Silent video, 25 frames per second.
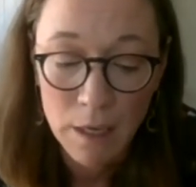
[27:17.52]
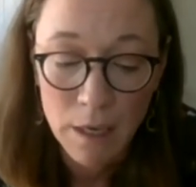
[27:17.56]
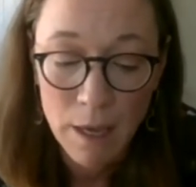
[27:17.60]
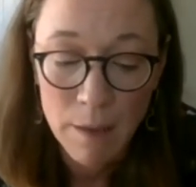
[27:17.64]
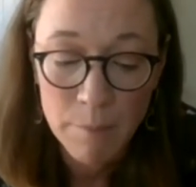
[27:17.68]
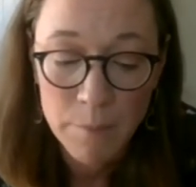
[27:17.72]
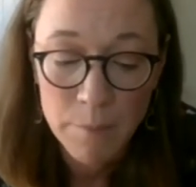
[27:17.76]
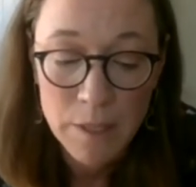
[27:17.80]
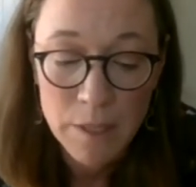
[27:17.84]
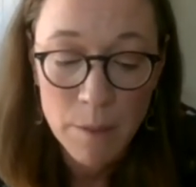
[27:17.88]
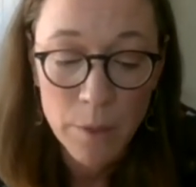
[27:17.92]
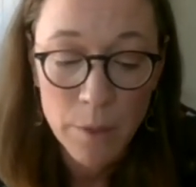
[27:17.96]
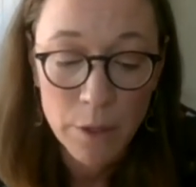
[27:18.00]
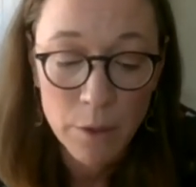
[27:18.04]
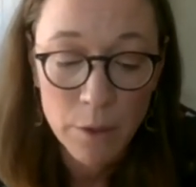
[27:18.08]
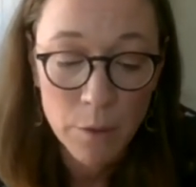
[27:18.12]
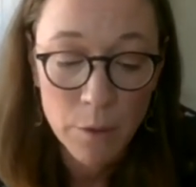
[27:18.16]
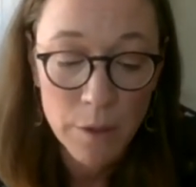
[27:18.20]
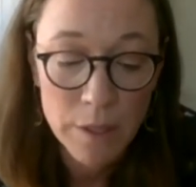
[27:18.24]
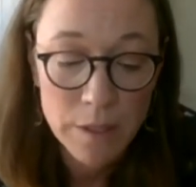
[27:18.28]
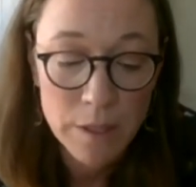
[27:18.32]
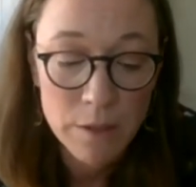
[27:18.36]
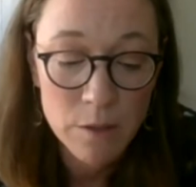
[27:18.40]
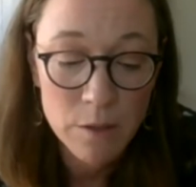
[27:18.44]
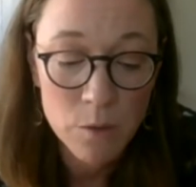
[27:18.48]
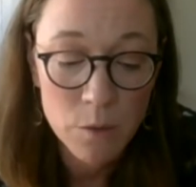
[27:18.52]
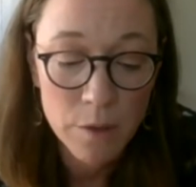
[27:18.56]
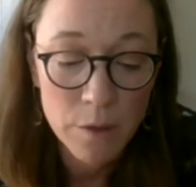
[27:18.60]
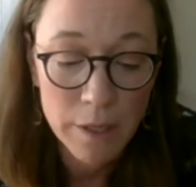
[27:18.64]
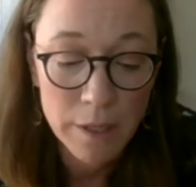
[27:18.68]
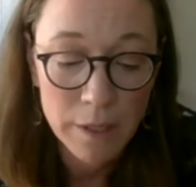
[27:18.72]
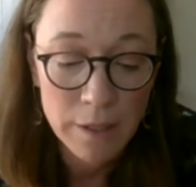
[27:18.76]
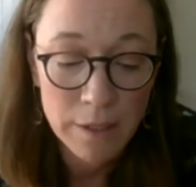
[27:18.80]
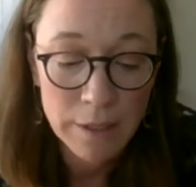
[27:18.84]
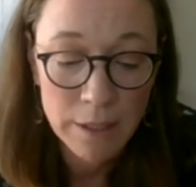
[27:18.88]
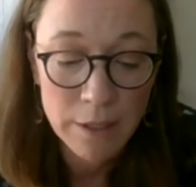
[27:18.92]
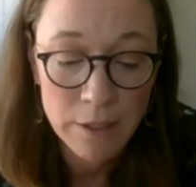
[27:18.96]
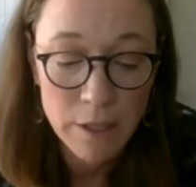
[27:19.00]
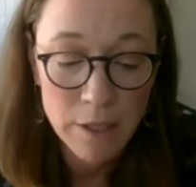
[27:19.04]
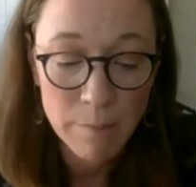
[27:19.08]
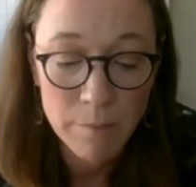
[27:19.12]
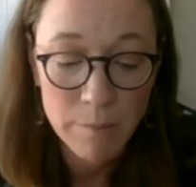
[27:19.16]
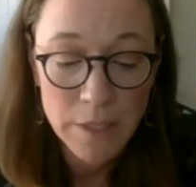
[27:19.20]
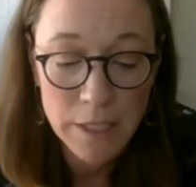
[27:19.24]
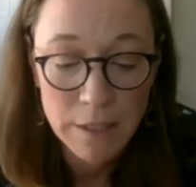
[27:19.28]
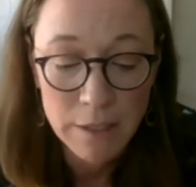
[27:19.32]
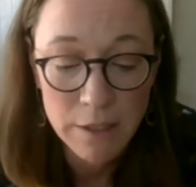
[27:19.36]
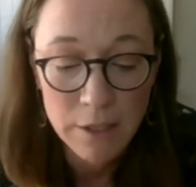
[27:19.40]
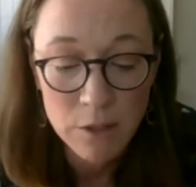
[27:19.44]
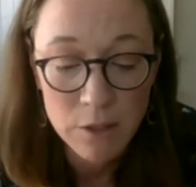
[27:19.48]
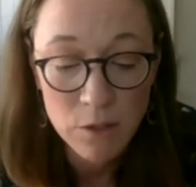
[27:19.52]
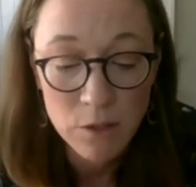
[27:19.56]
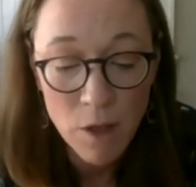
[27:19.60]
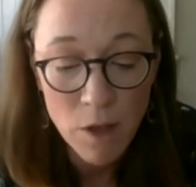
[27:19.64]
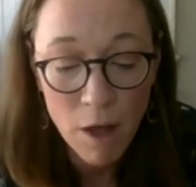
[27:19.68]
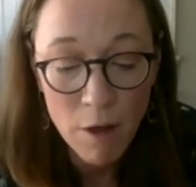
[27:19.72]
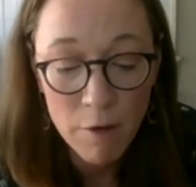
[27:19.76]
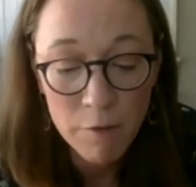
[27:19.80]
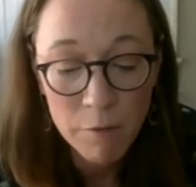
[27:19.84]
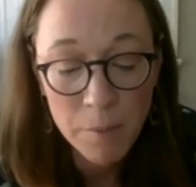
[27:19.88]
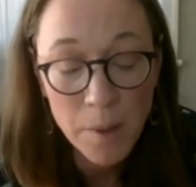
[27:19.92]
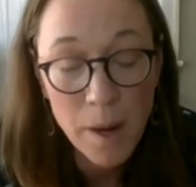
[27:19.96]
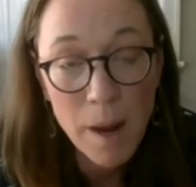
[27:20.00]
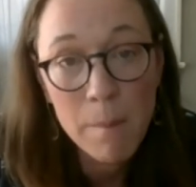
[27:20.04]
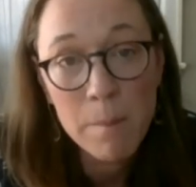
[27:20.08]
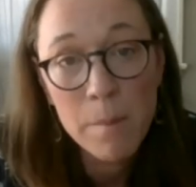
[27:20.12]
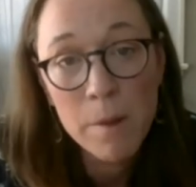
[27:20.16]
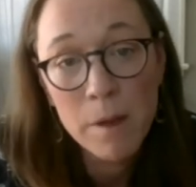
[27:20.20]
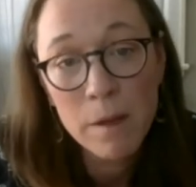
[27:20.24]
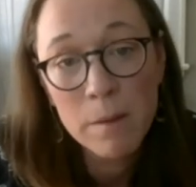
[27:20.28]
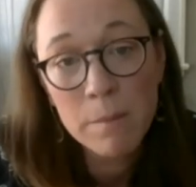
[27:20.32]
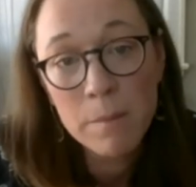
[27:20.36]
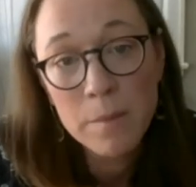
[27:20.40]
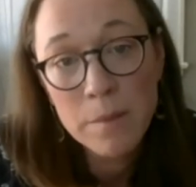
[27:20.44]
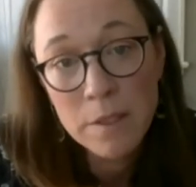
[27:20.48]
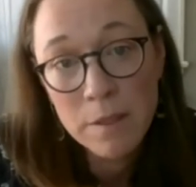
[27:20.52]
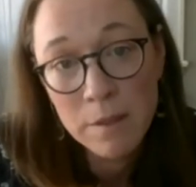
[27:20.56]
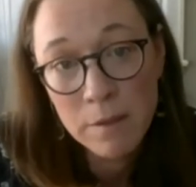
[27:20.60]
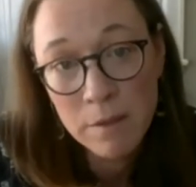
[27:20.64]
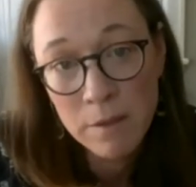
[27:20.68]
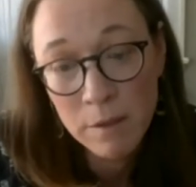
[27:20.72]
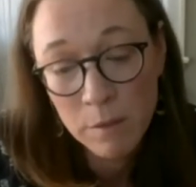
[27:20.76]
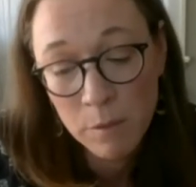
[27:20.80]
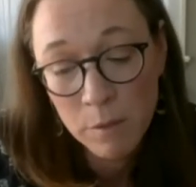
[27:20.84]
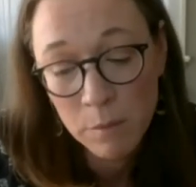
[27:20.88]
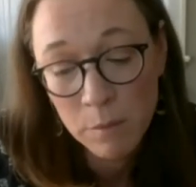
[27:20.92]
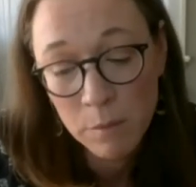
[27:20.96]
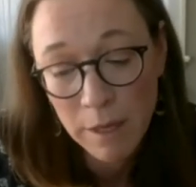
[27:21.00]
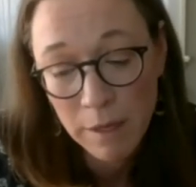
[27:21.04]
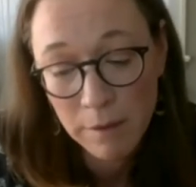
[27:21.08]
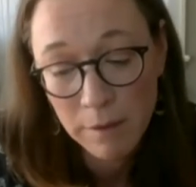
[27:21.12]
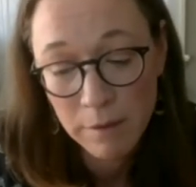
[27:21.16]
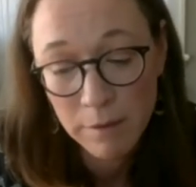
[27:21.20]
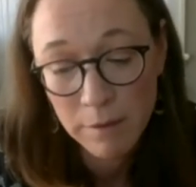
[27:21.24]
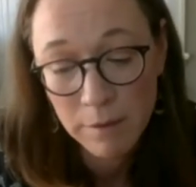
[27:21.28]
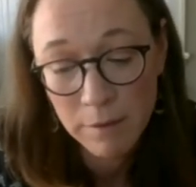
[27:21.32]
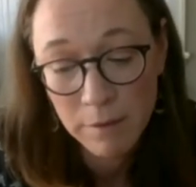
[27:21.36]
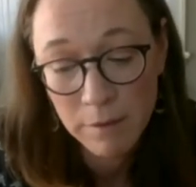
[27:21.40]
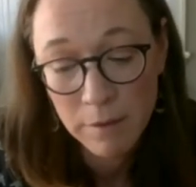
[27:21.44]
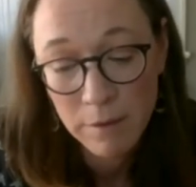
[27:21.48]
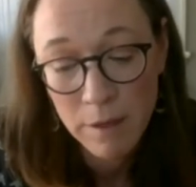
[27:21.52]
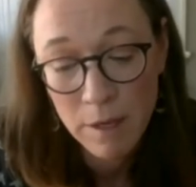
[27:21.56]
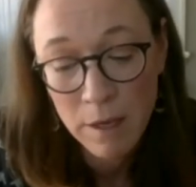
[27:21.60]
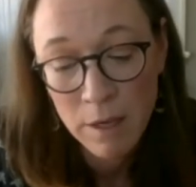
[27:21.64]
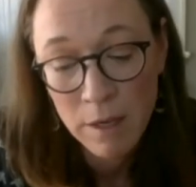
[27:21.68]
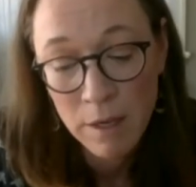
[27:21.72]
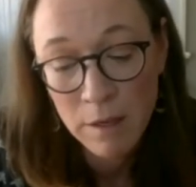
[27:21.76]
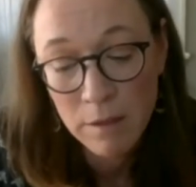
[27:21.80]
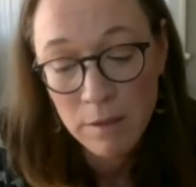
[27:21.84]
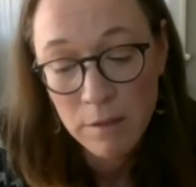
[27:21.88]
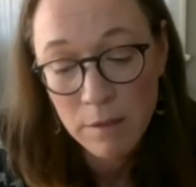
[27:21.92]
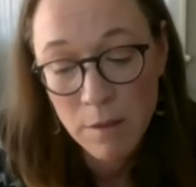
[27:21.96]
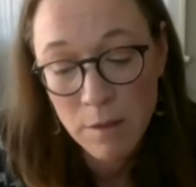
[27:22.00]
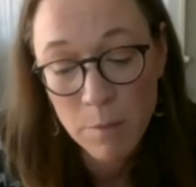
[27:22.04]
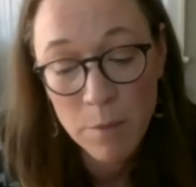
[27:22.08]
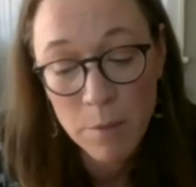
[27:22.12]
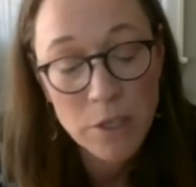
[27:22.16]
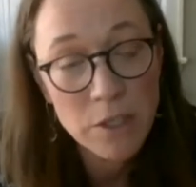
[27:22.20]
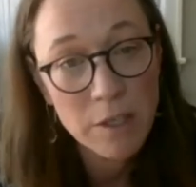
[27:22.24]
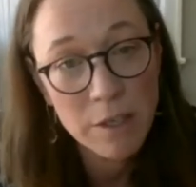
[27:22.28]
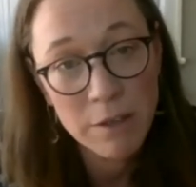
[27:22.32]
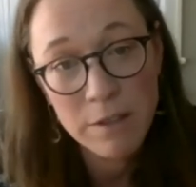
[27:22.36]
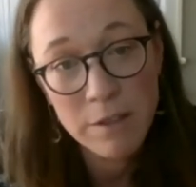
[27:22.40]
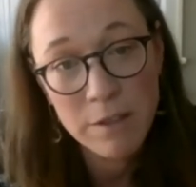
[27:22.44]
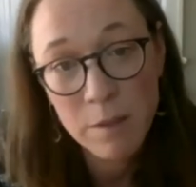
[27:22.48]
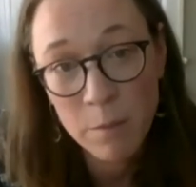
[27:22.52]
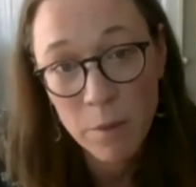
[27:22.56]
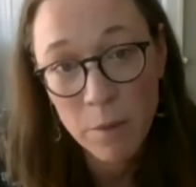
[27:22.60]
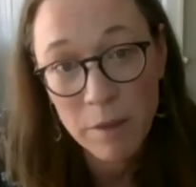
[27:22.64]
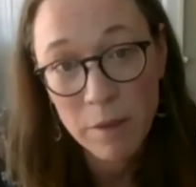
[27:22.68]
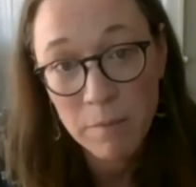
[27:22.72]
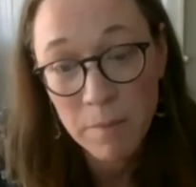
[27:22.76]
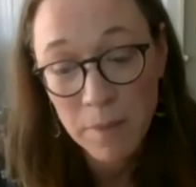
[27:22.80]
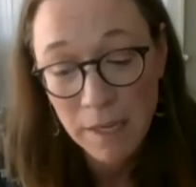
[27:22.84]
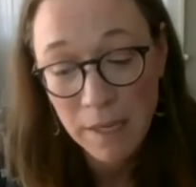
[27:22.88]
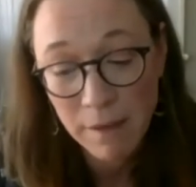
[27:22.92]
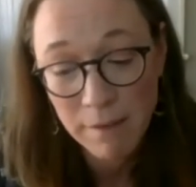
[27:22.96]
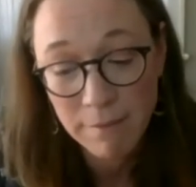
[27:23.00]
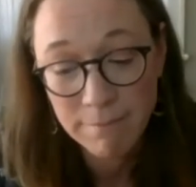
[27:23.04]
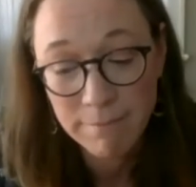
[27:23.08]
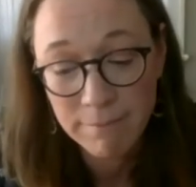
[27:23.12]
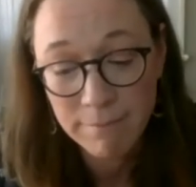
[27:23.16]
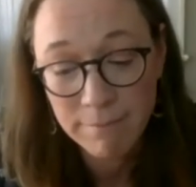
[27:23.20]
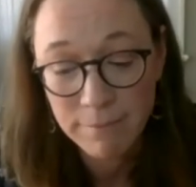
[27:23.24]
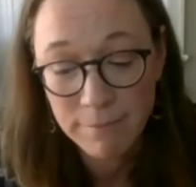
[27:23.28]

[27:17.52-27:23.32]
I'm someone who has historically jumped in to solve problems when someone shares them with me.